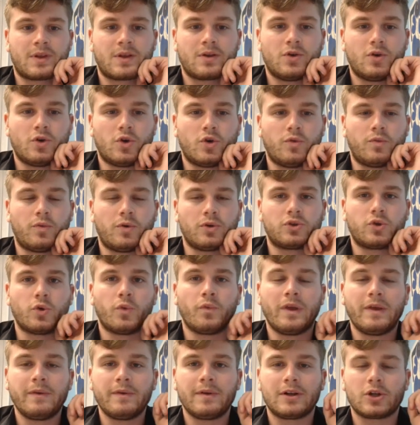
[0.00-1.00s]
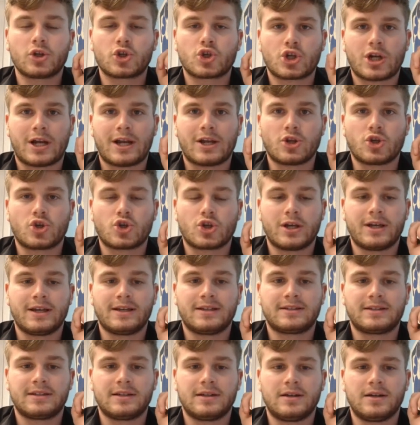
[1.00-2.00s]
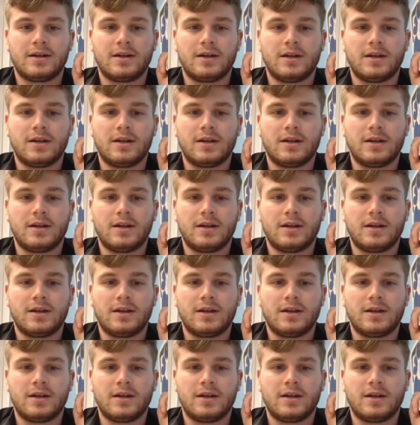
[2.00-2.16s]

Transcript: What we will change is